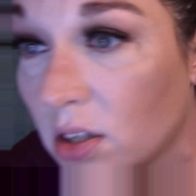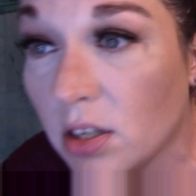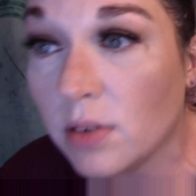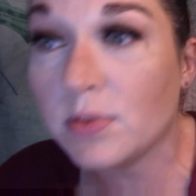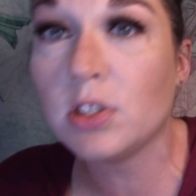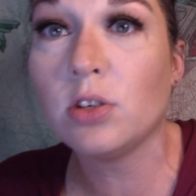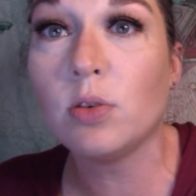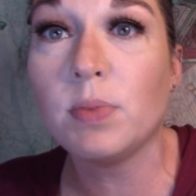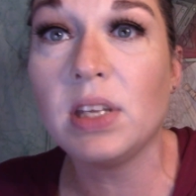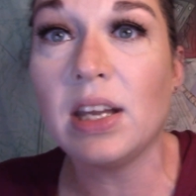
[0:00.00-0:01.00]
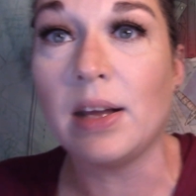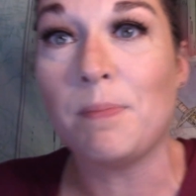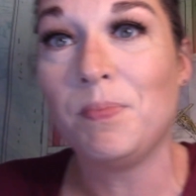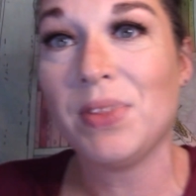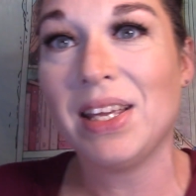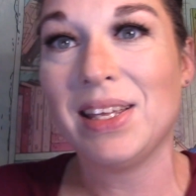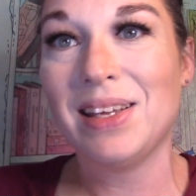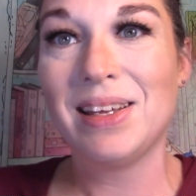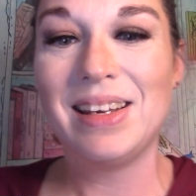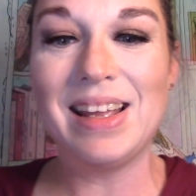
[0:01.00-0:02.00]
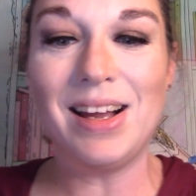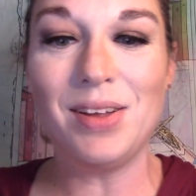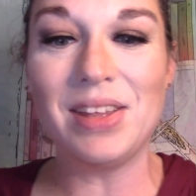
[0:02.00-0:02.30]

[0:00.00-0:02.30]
enough too. But yeah, now